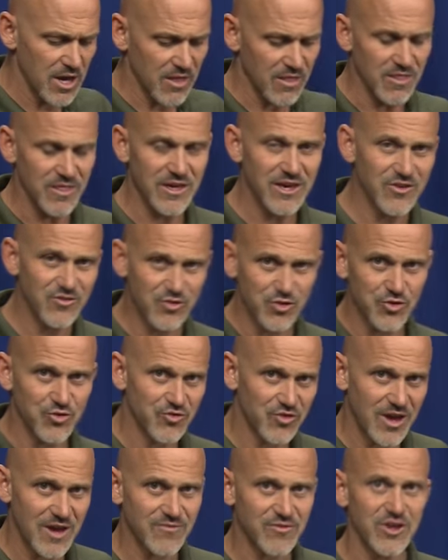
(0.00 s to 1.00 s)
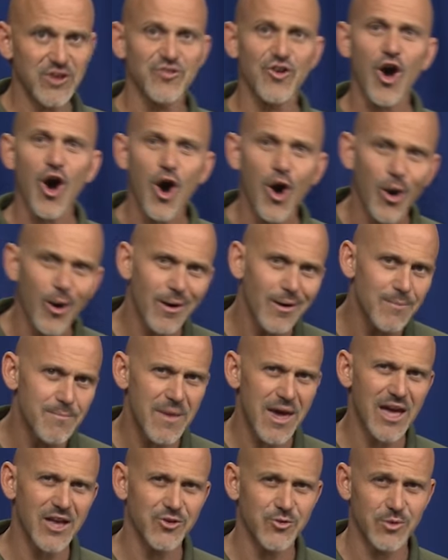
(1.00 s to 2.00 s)
These two safeties are
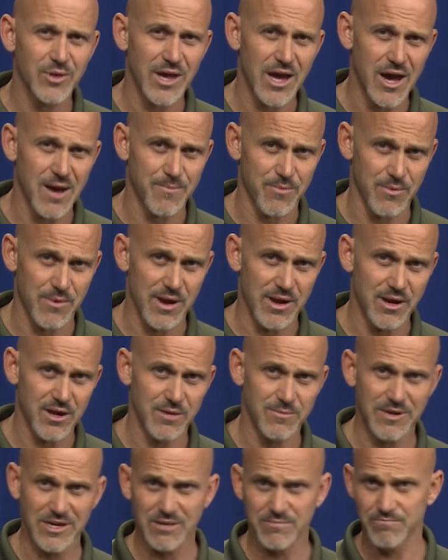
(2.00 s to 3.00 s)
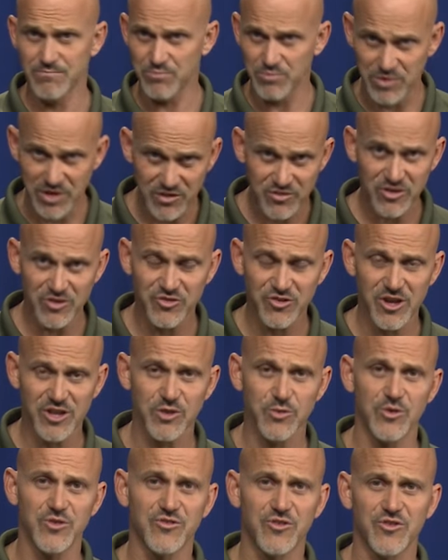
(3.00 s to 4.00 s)
manually operated. It'd be
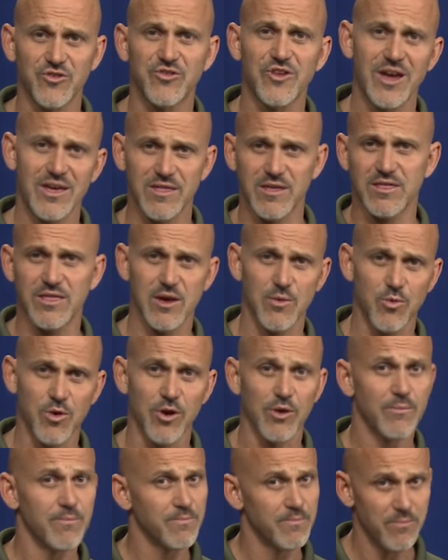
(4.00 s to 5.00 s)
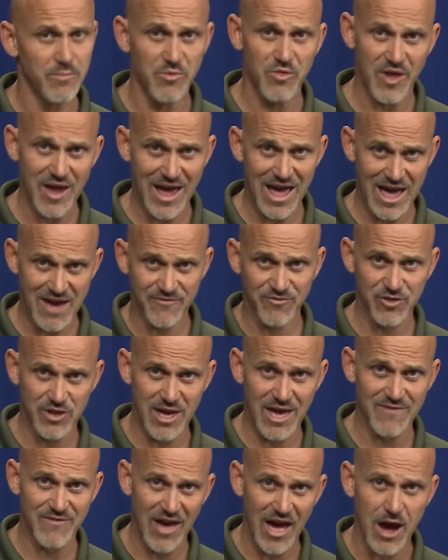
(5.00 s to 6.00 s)
disingenuous to say that they weren't. They have to
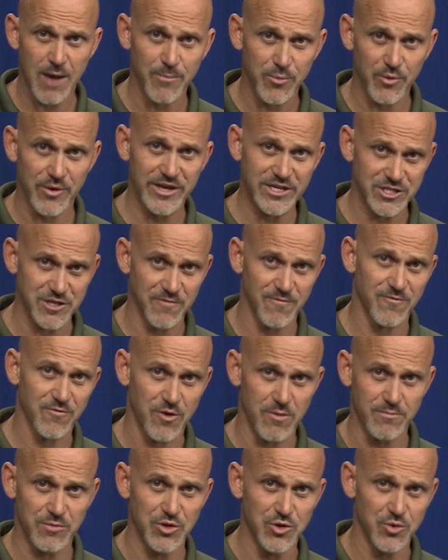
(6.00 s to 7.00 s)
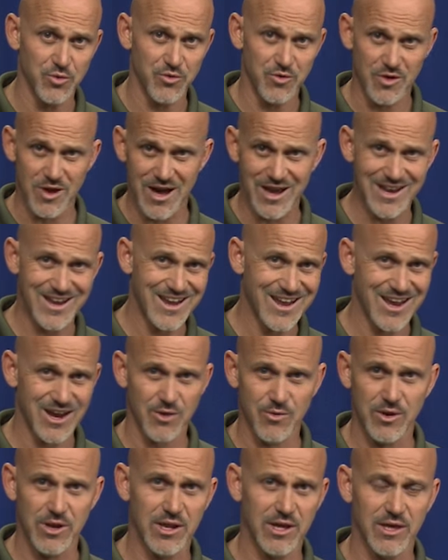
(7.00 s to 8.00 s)
have operation from you. They're not
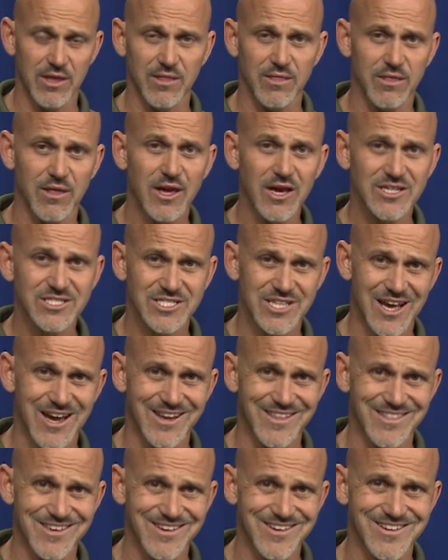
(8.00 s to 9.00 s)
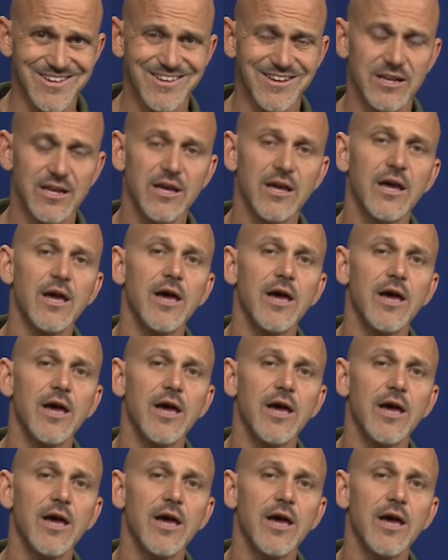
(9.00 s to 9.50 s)
inherent inside the gun.